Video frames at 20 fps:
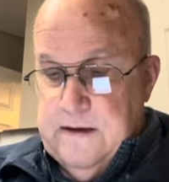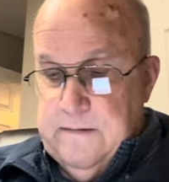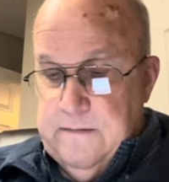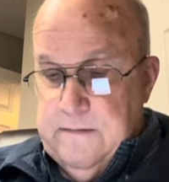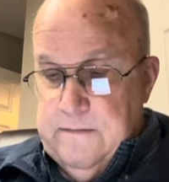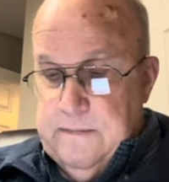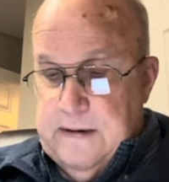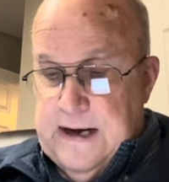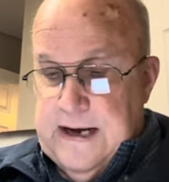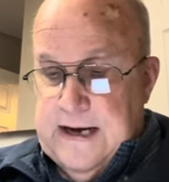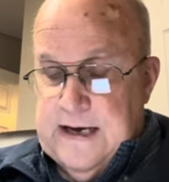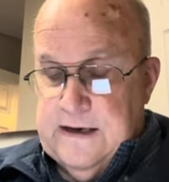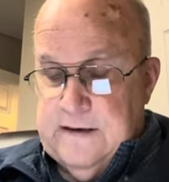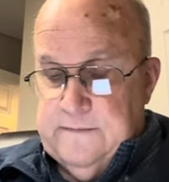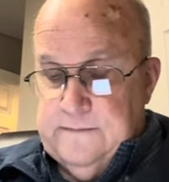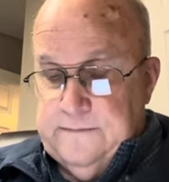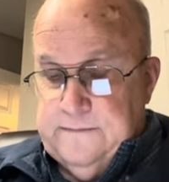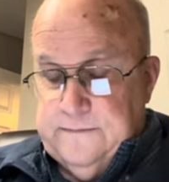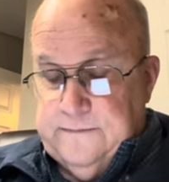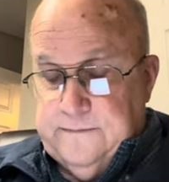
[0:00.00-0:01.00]
My
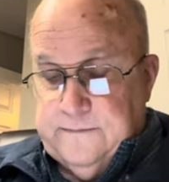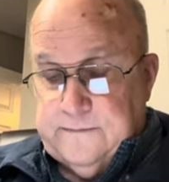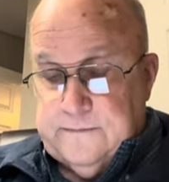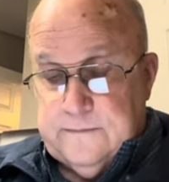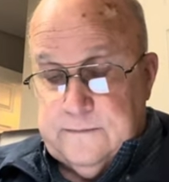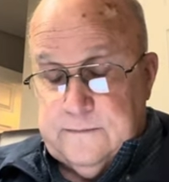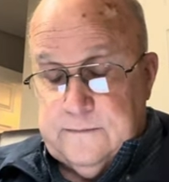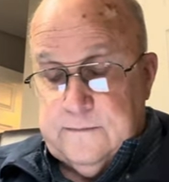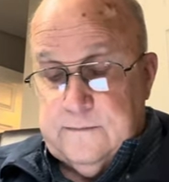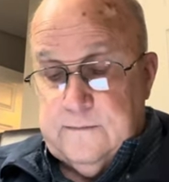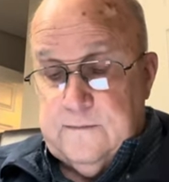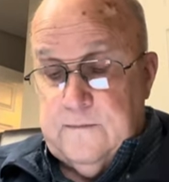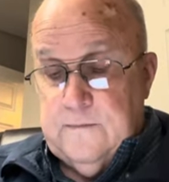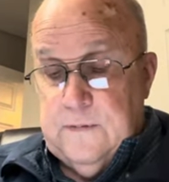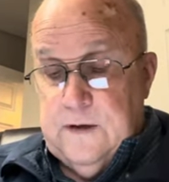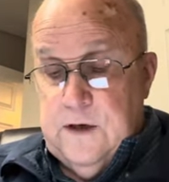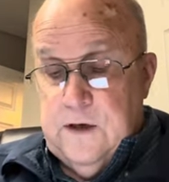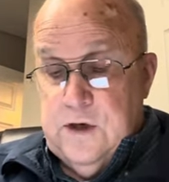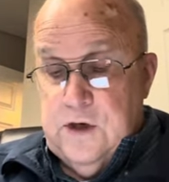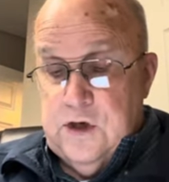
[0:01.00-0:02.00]

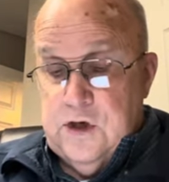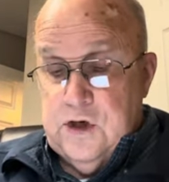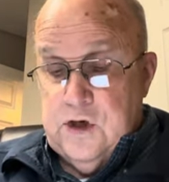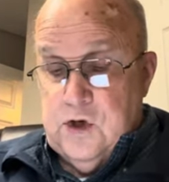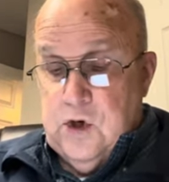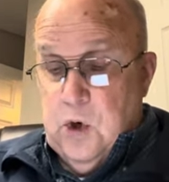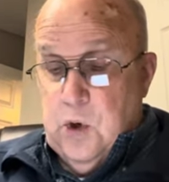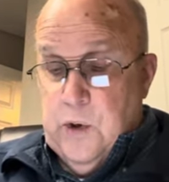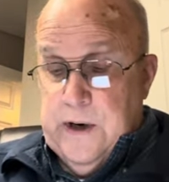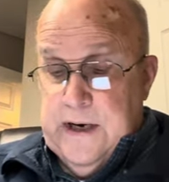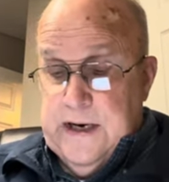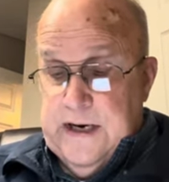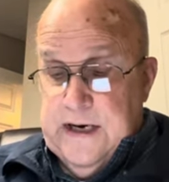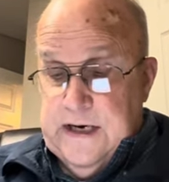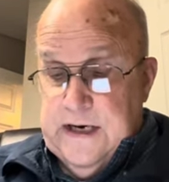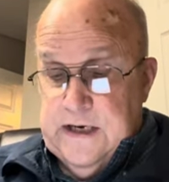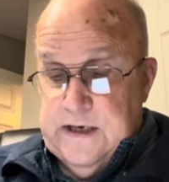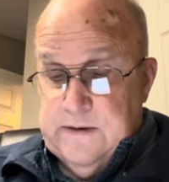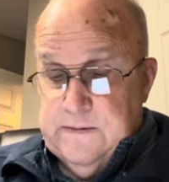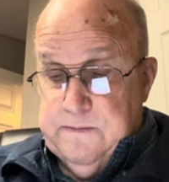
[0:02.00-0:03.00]
story
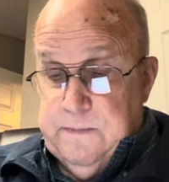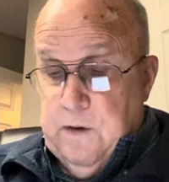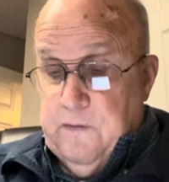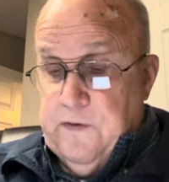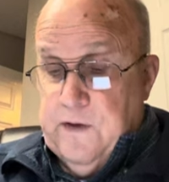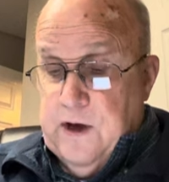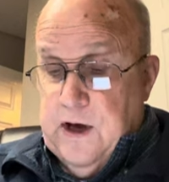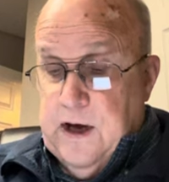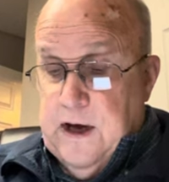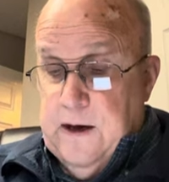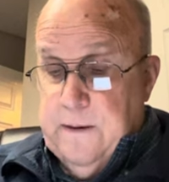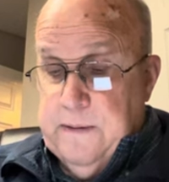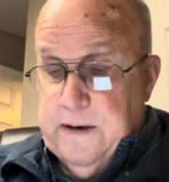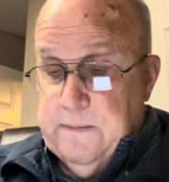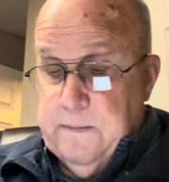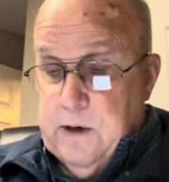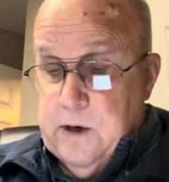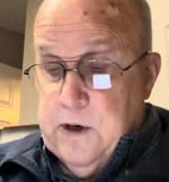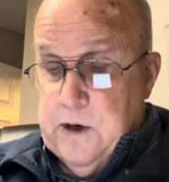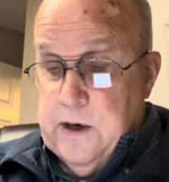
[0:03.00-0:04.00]
is, both the
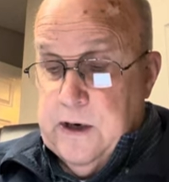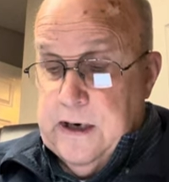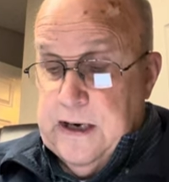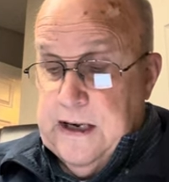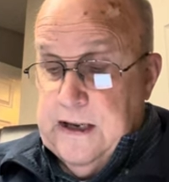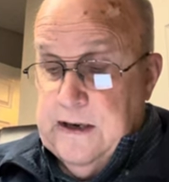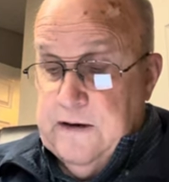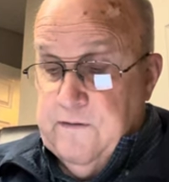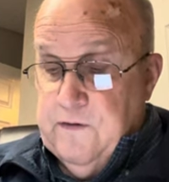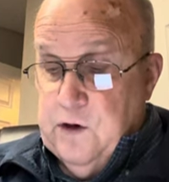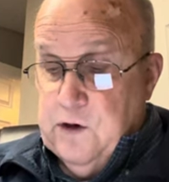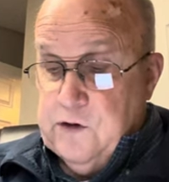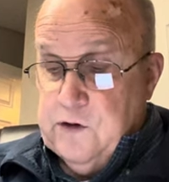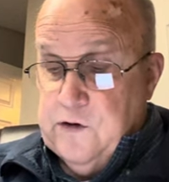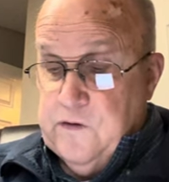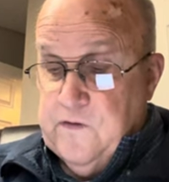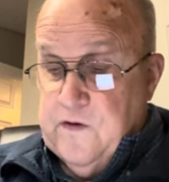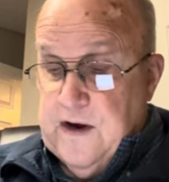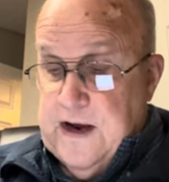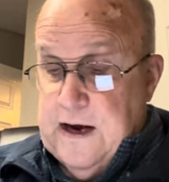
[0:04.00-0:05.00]
hummingbird and the
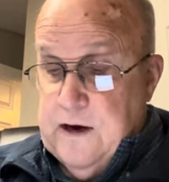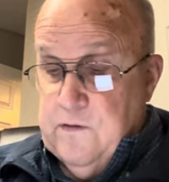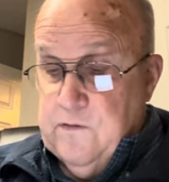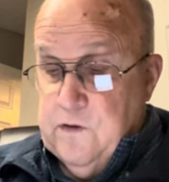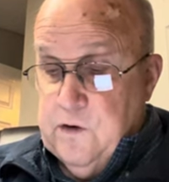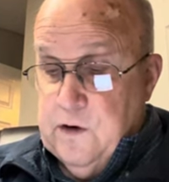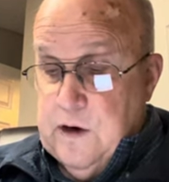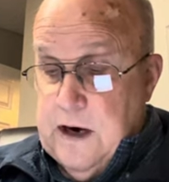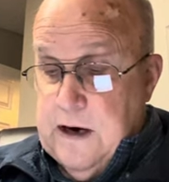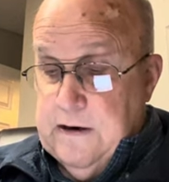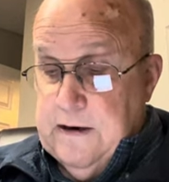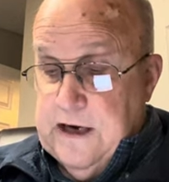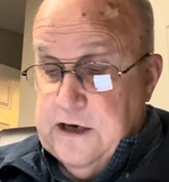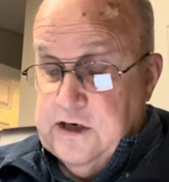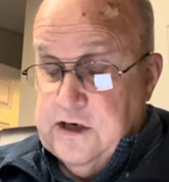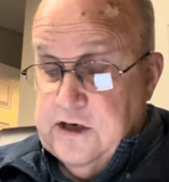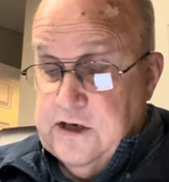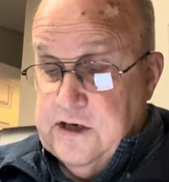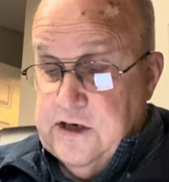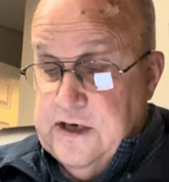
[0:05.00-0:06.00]
vulture fly over our
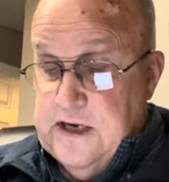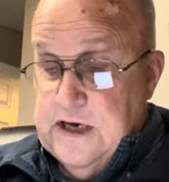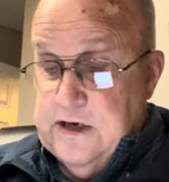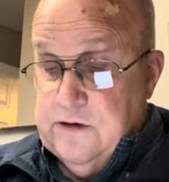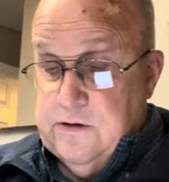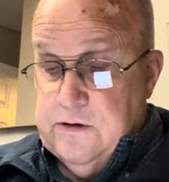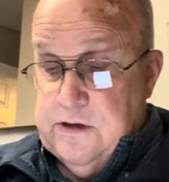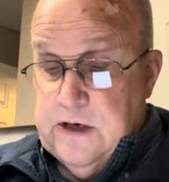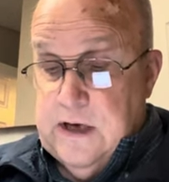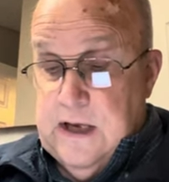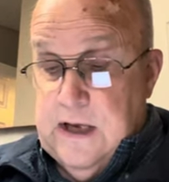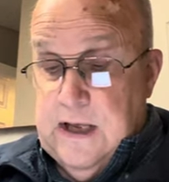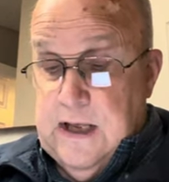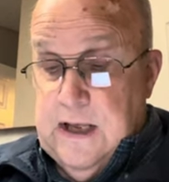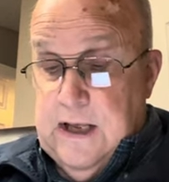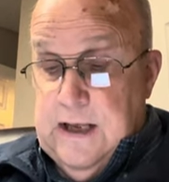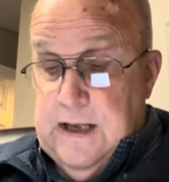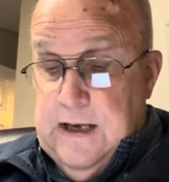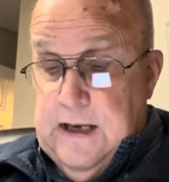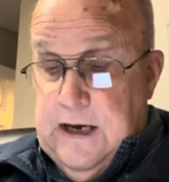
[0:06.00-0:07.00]
nation's deserts.
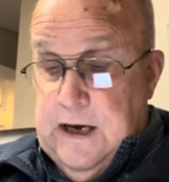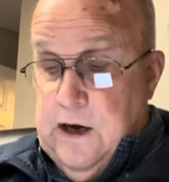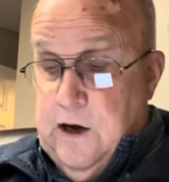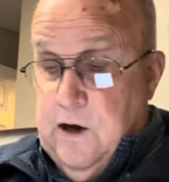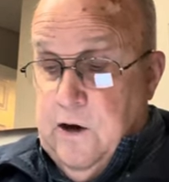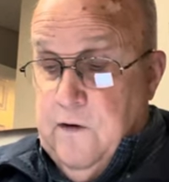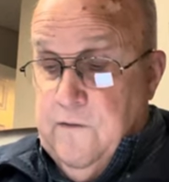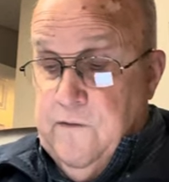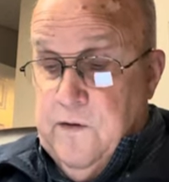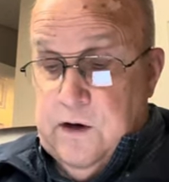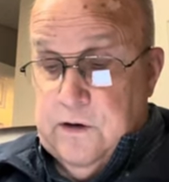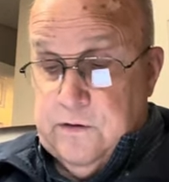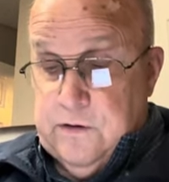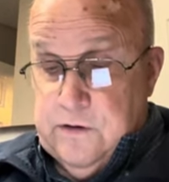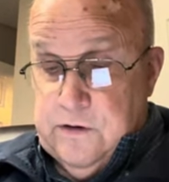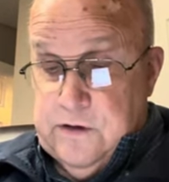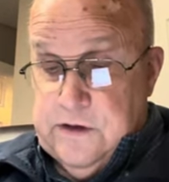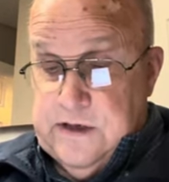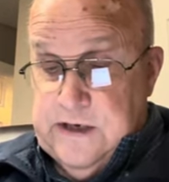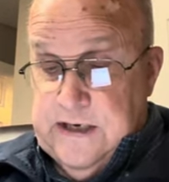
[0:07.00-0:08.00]
All
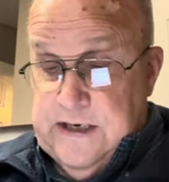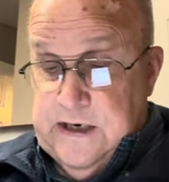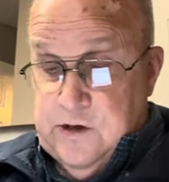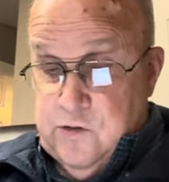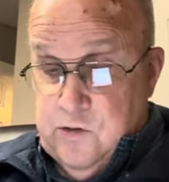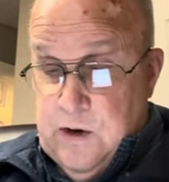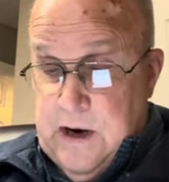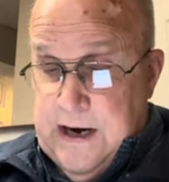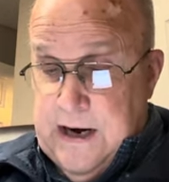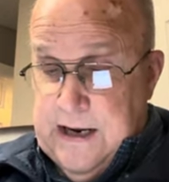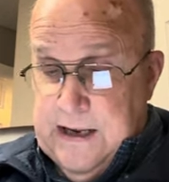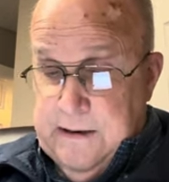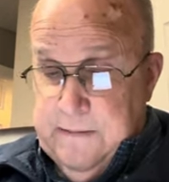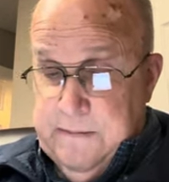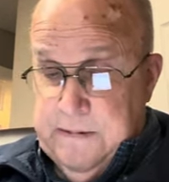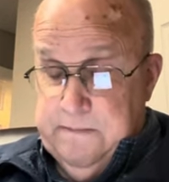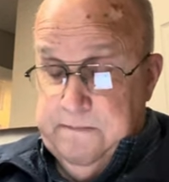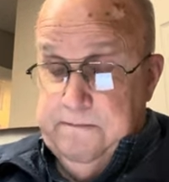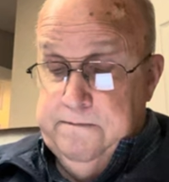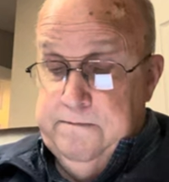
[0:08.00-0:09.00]
vultures see is
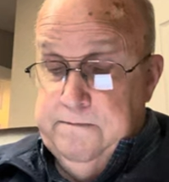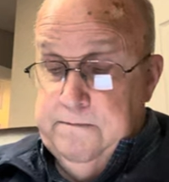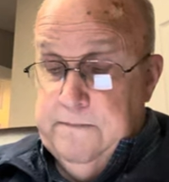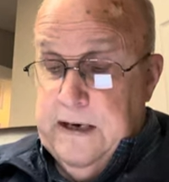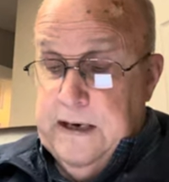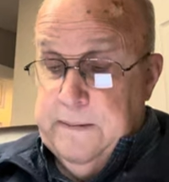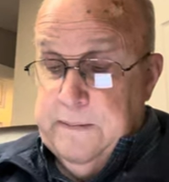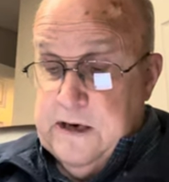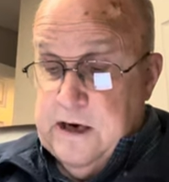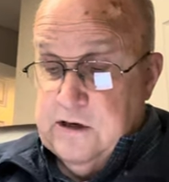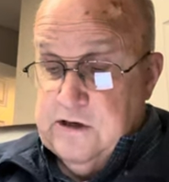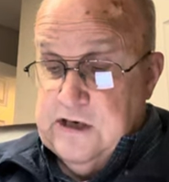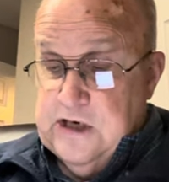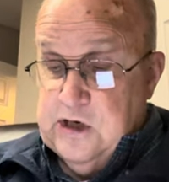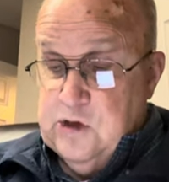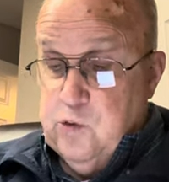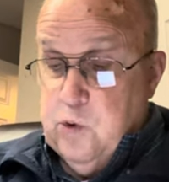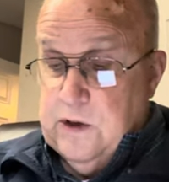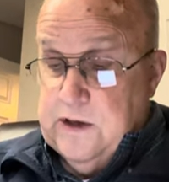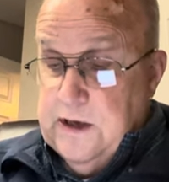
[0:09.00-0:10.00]
rotting meat because
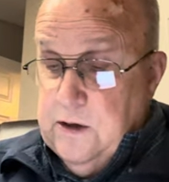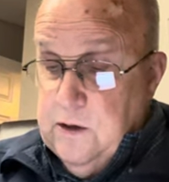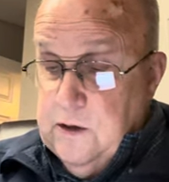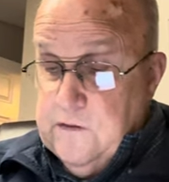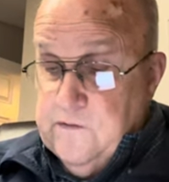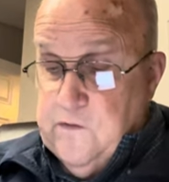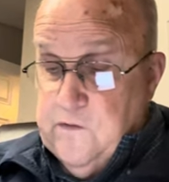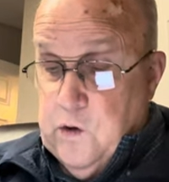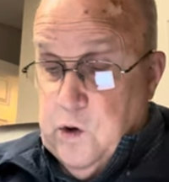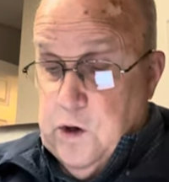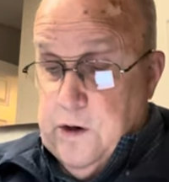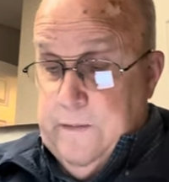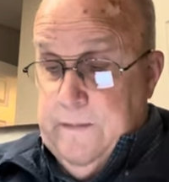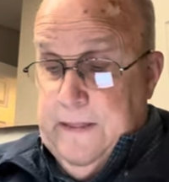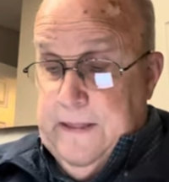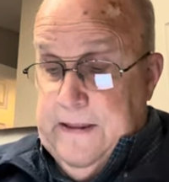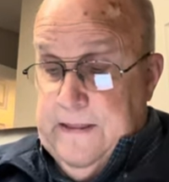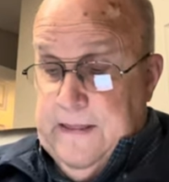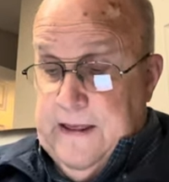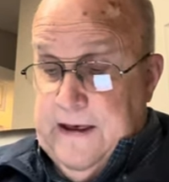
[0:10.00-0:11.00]
that's what they look for.
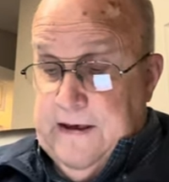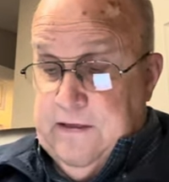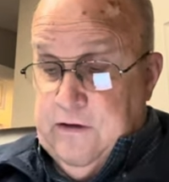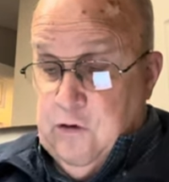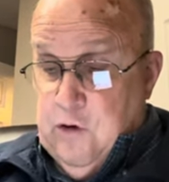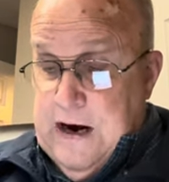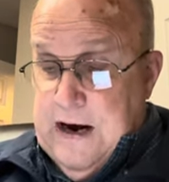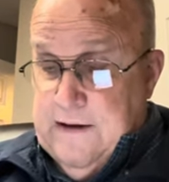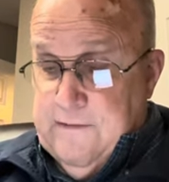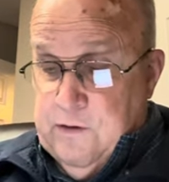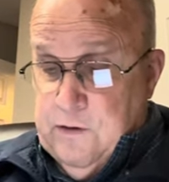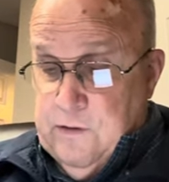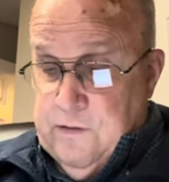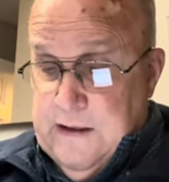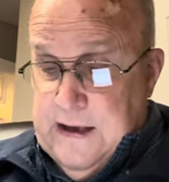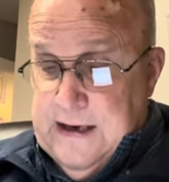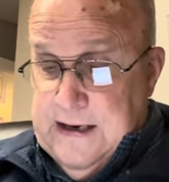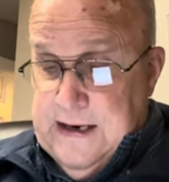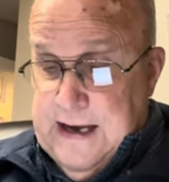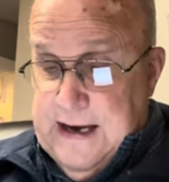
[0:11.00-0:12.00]
They thrive on
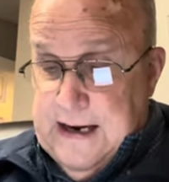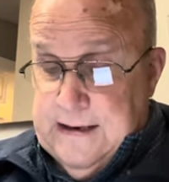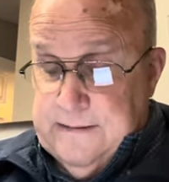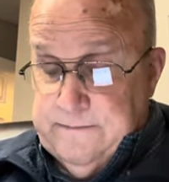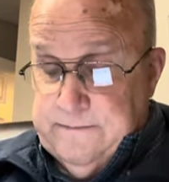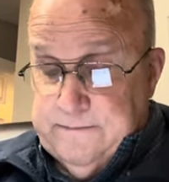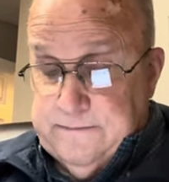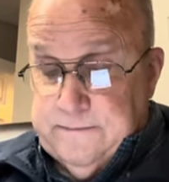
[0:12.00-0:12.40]
that diet.